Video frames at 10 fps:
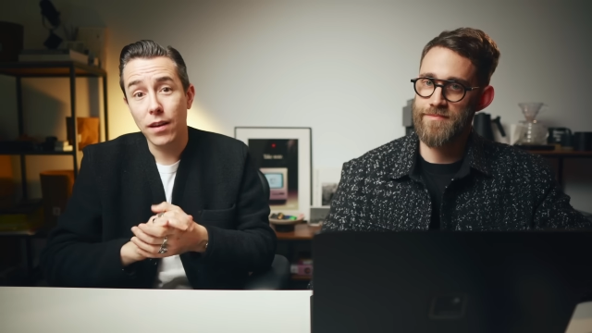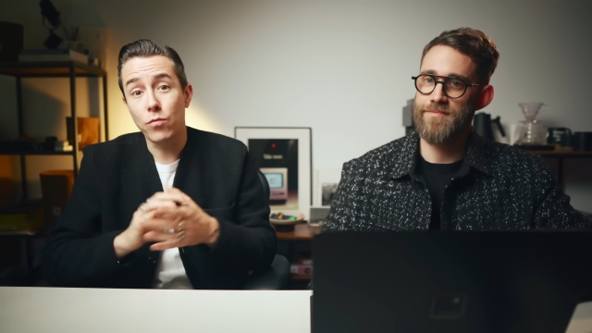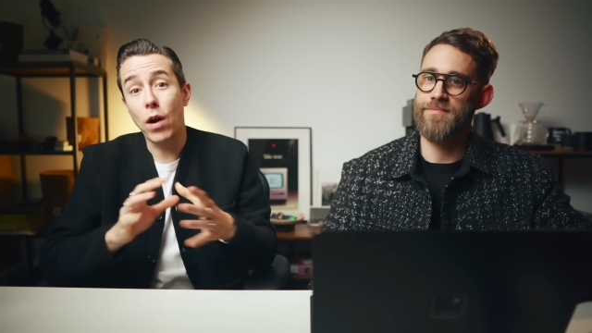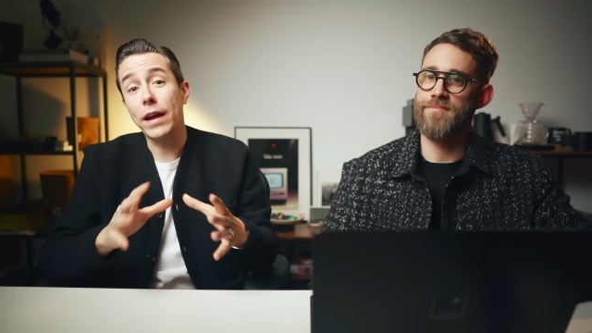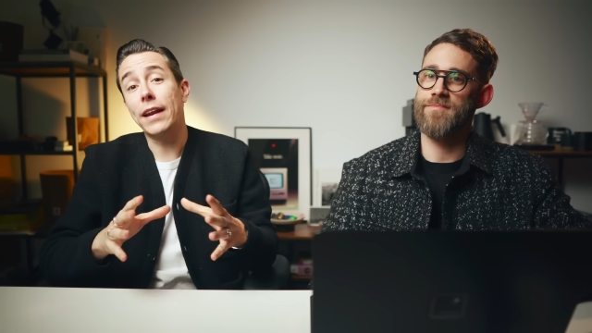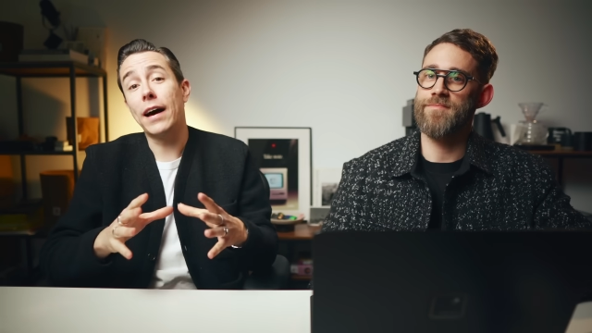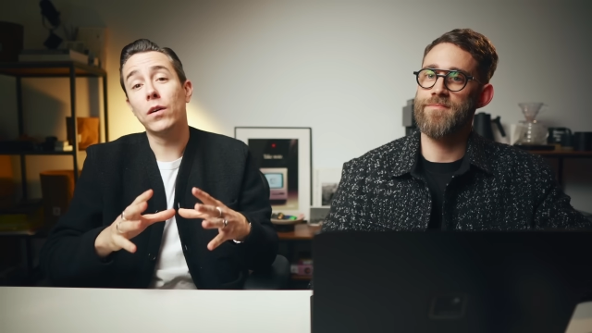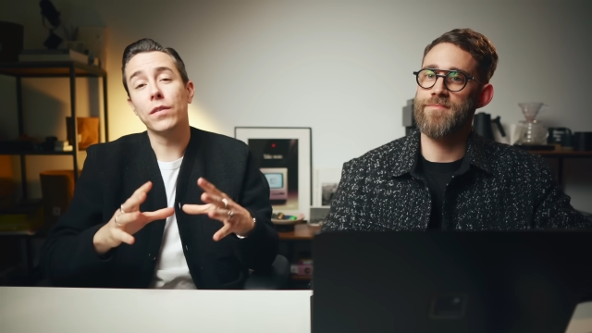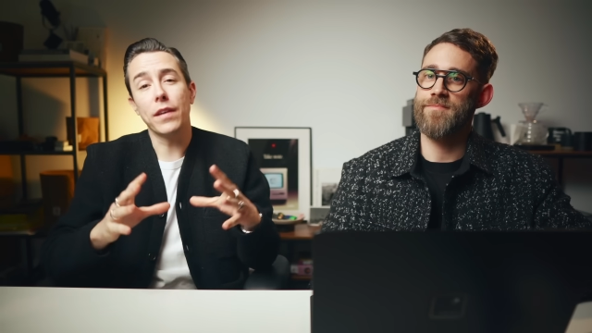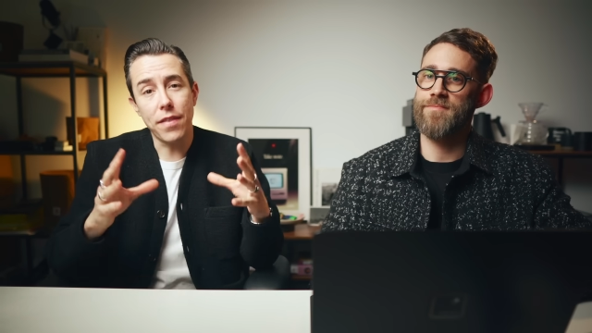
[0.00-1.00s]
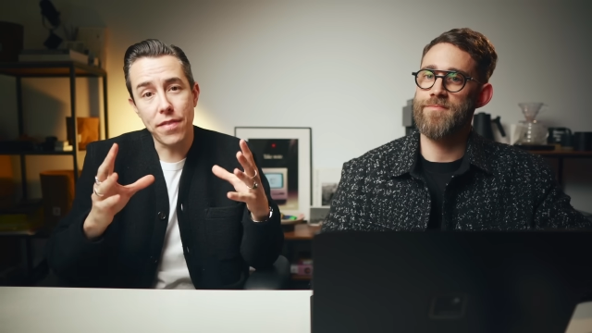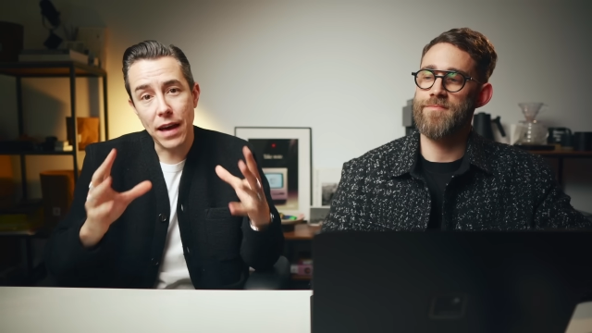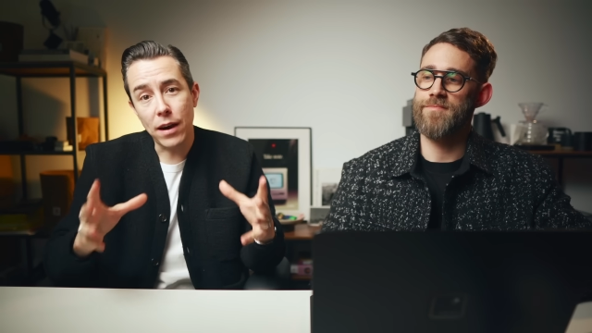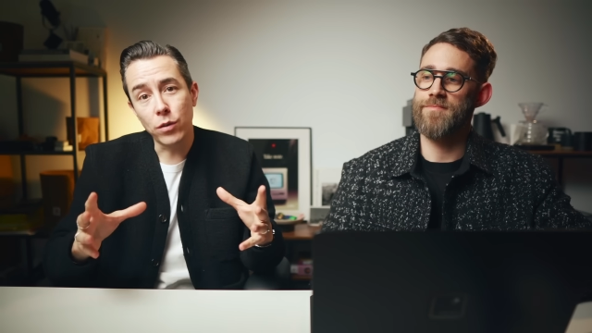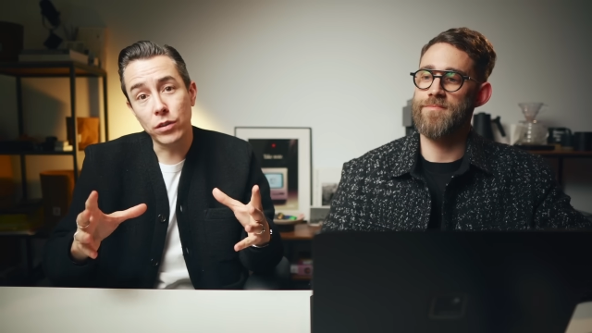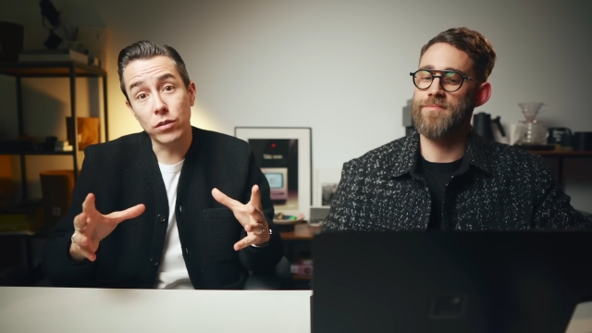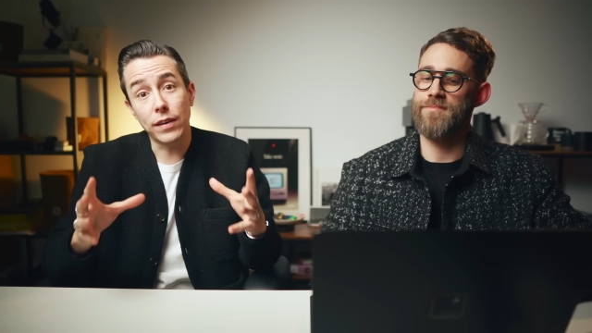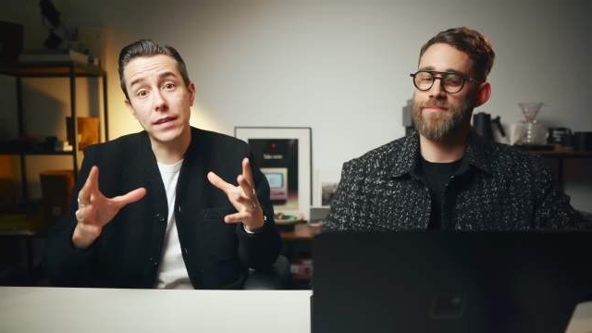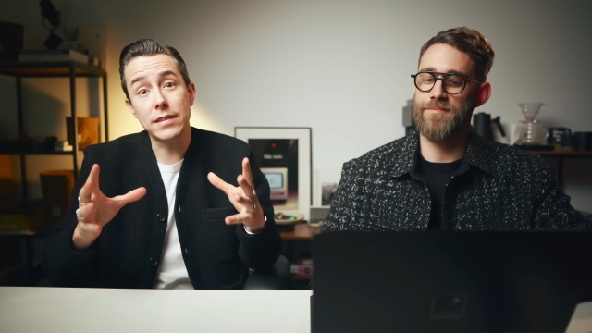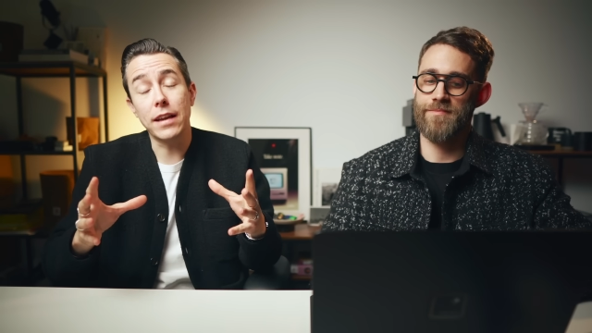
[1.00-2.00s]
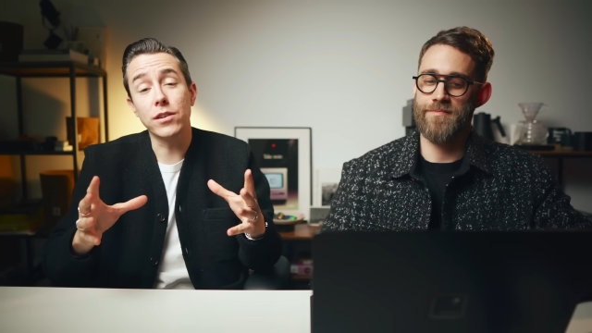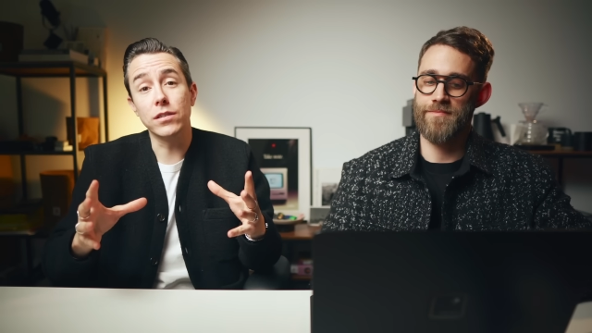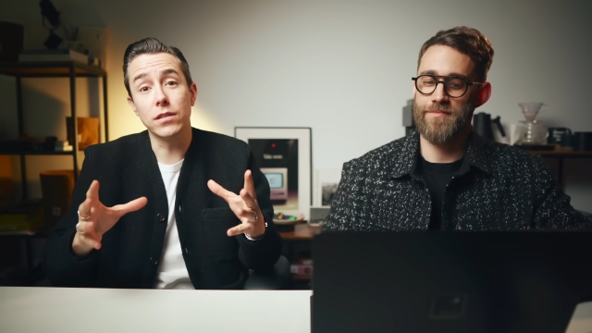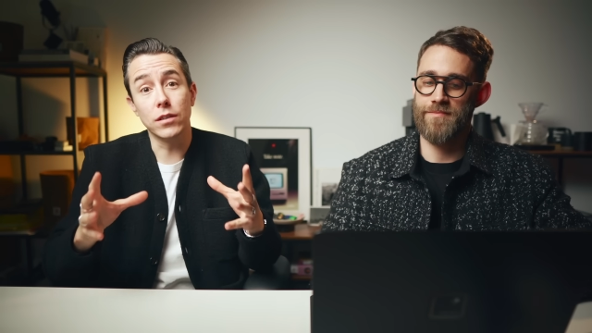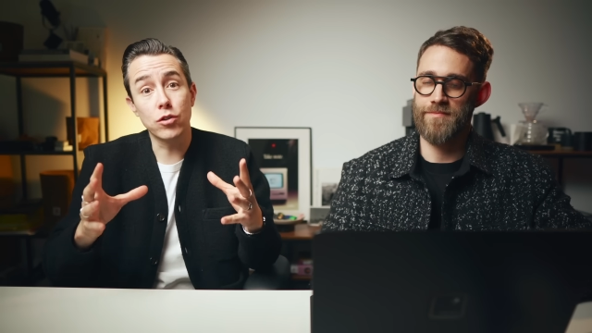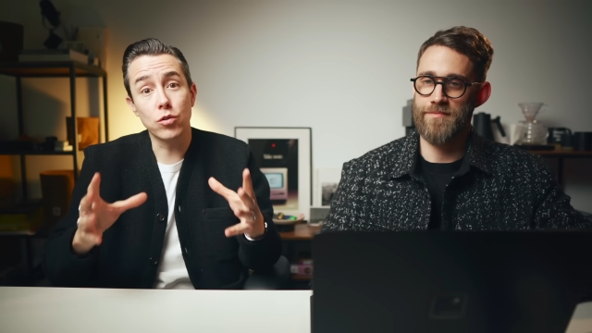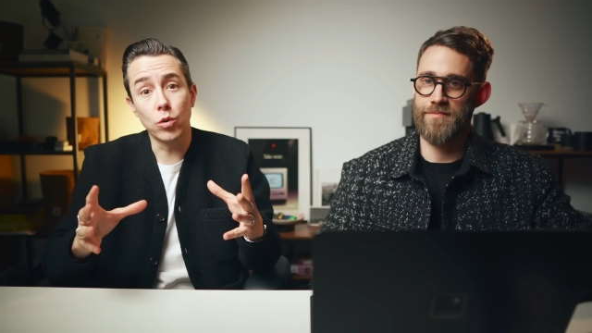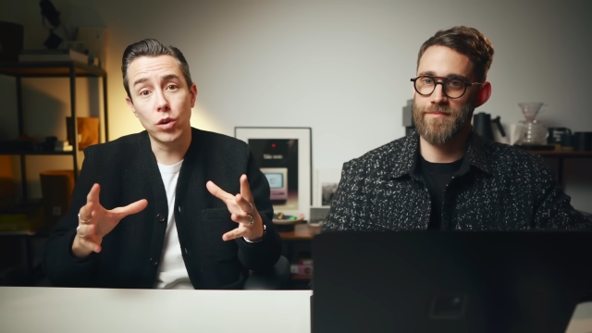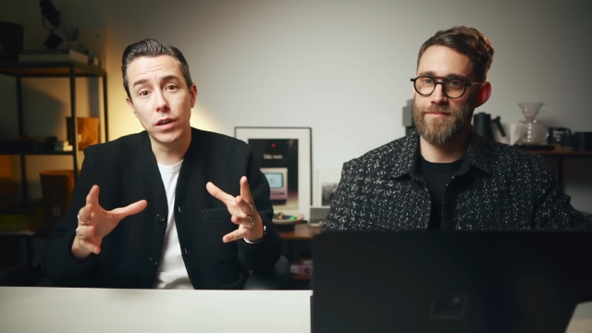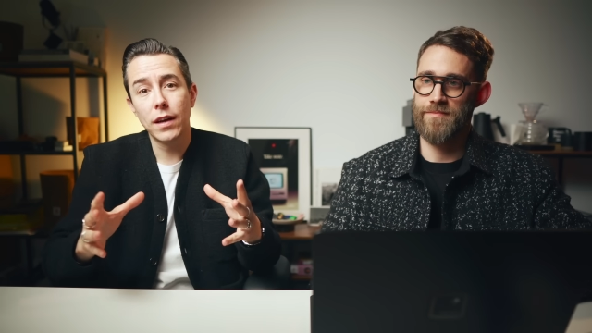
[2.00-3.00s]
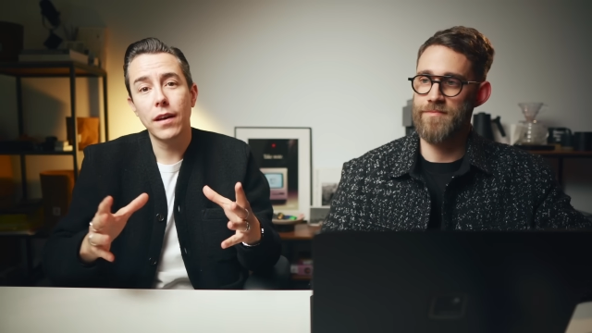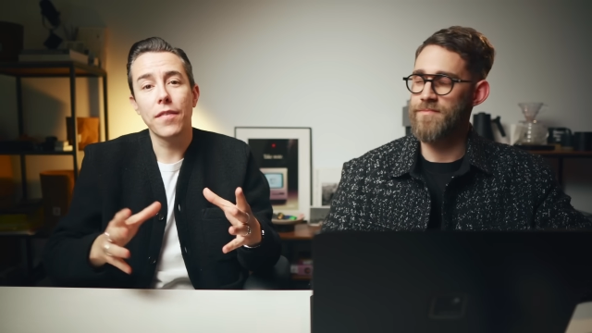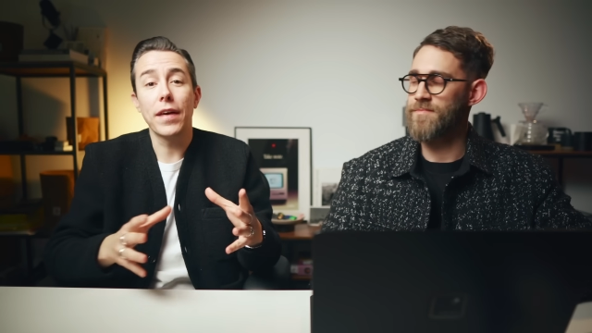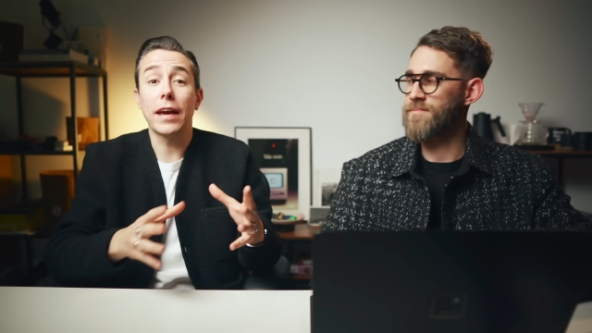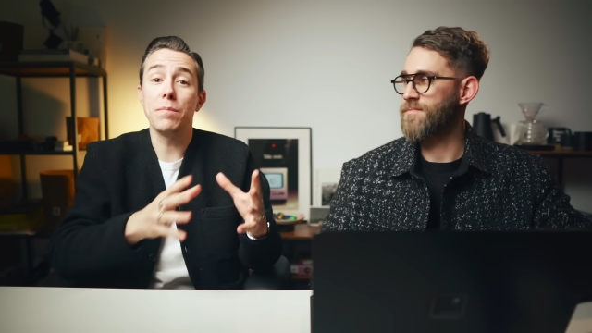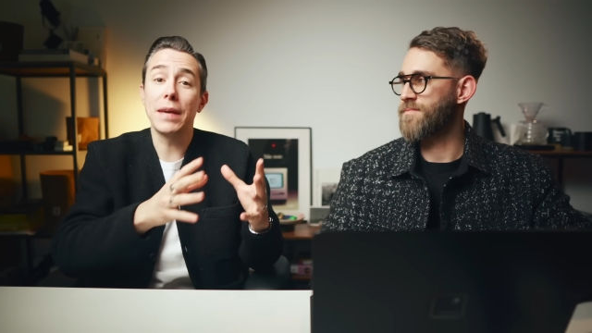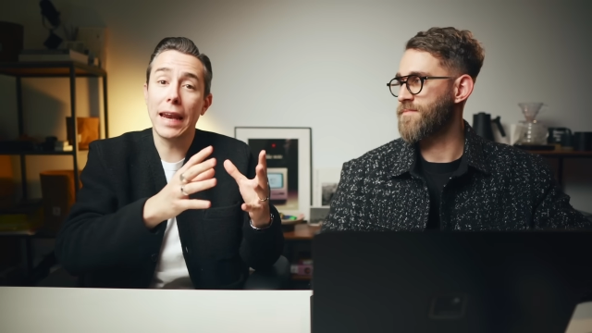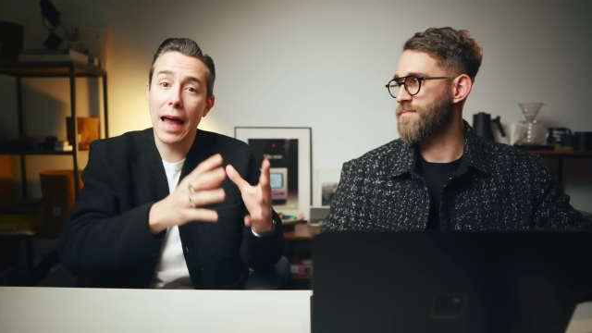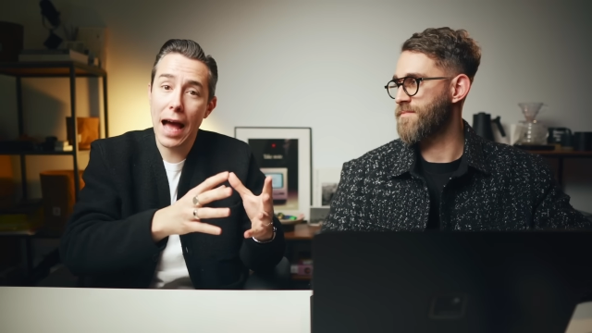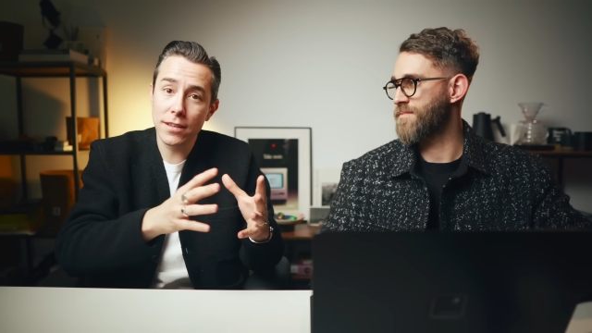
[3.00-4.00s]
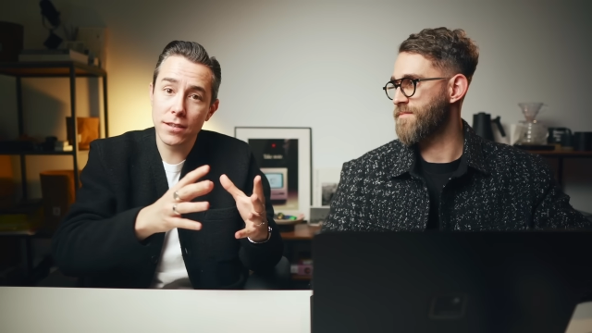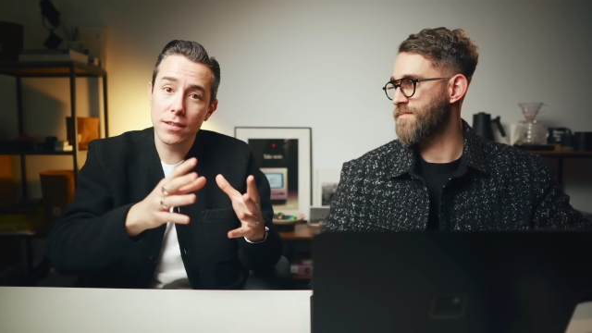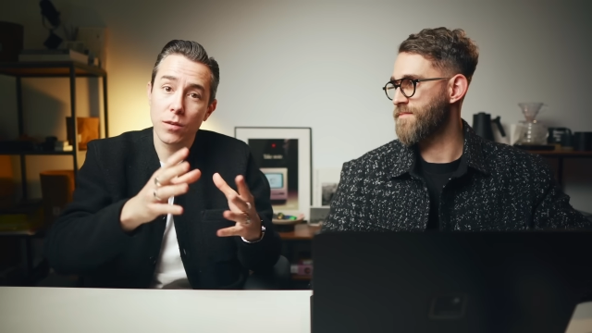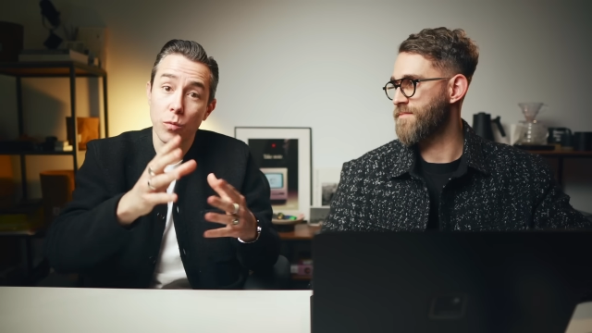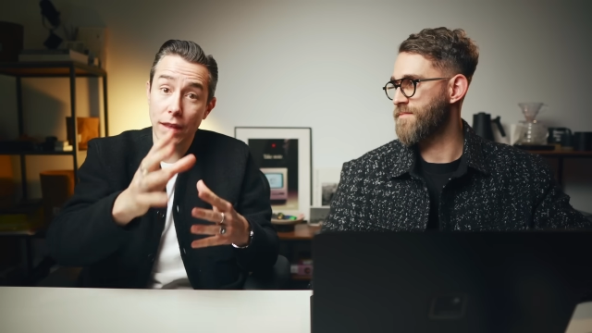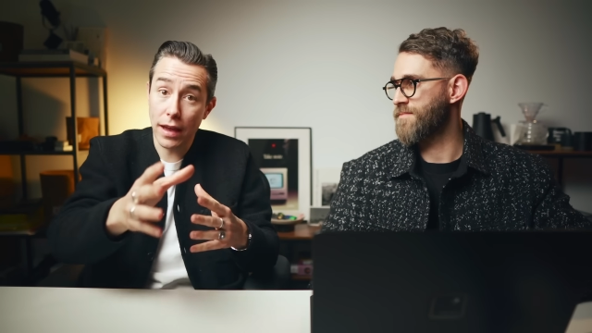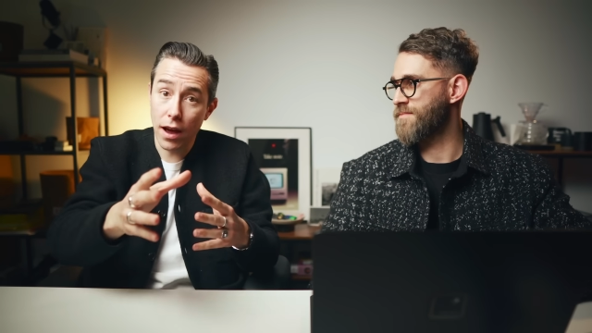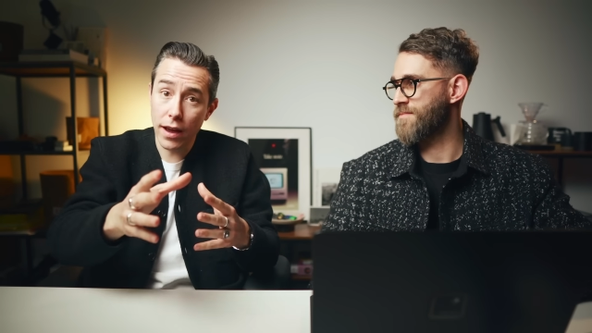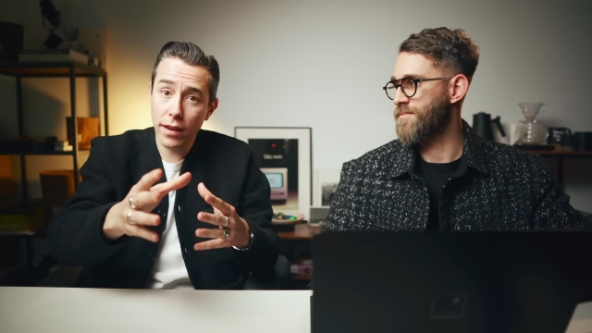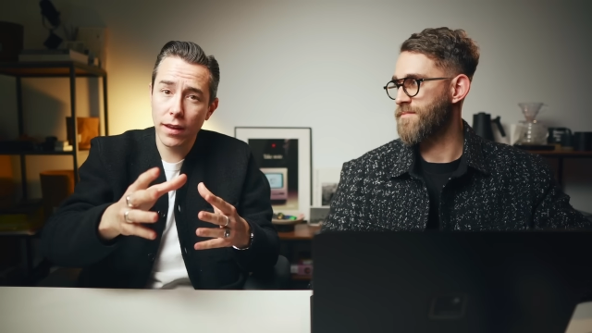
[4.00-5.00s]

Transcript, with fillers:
Speaker 1: Right now, there are thousands of extensions in the store, that can be enhanced with AI,